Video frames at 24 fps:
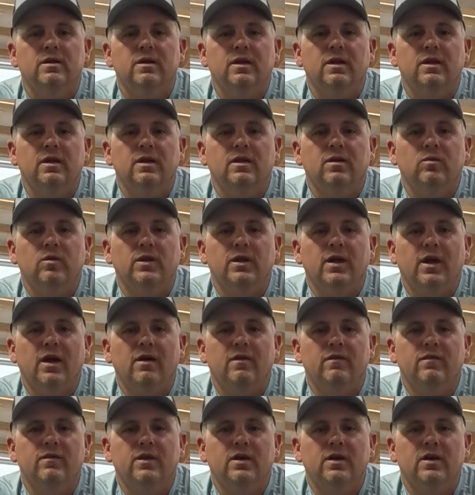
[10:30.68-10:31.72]
And we
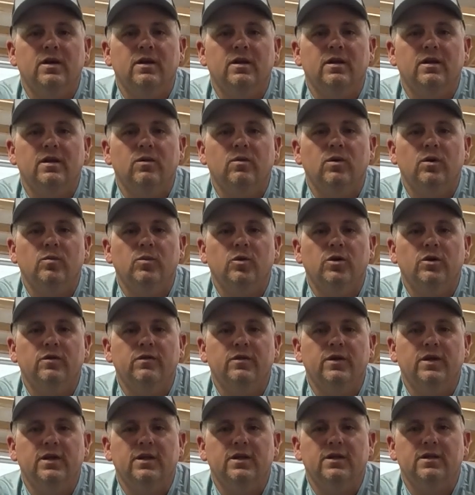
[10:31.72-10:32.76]
have the one more
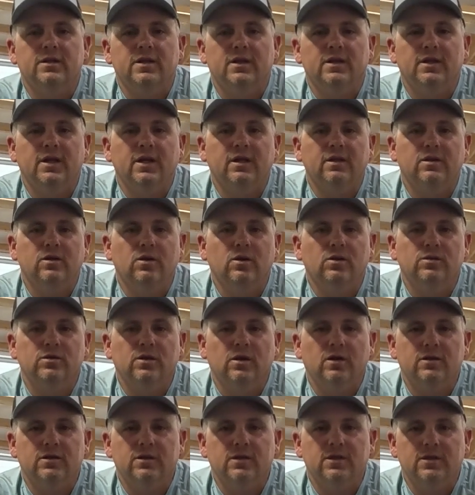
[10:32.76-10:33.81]
event is at Lake of the
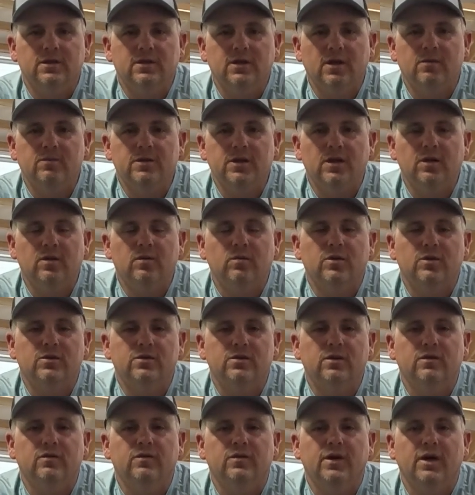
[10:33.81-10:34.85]
Ozarks in September,
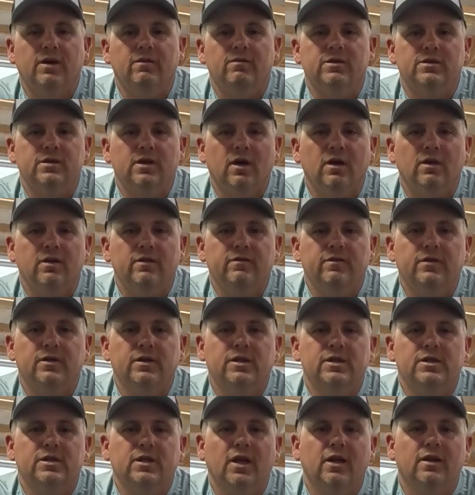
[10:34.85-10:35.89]
so if we have a solid
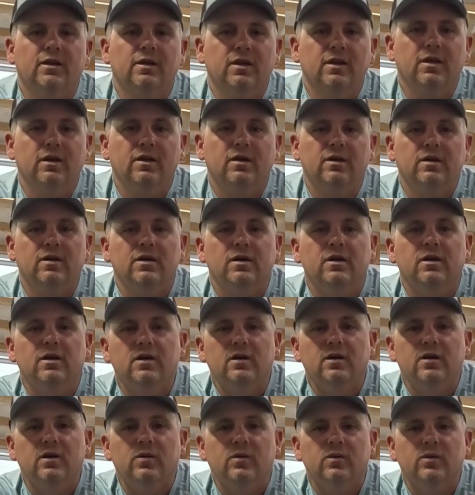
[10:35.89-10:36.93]
finish out there,
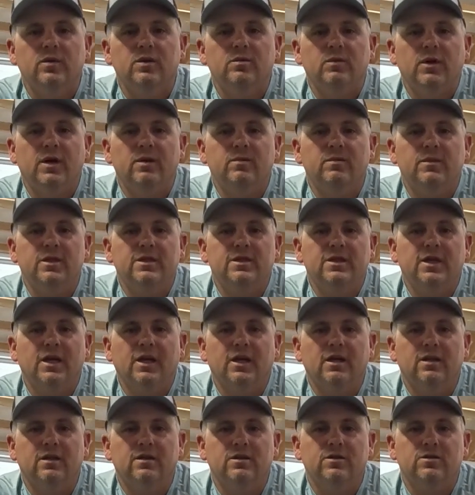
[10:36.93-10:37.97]
we might be
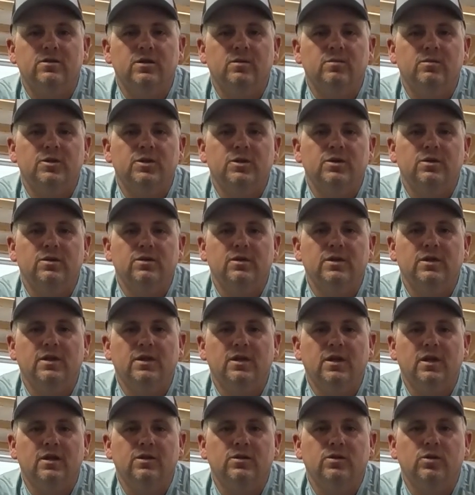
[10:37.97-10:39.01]
taking a trip to
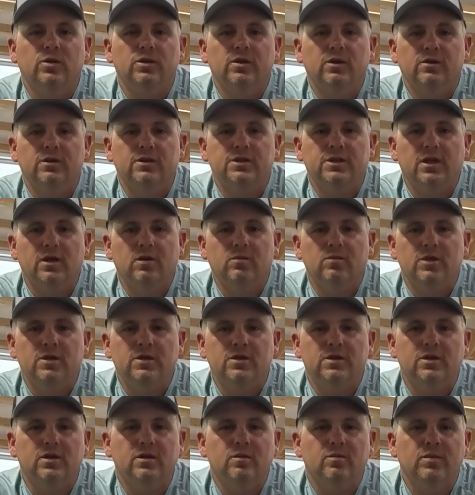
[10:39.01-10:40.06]
the Toyota
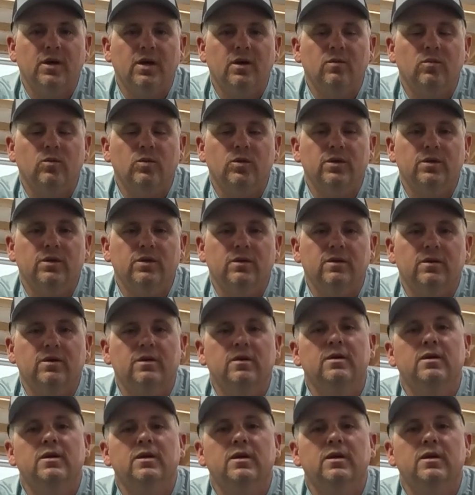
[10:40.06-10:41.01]
Championship at Wheeler.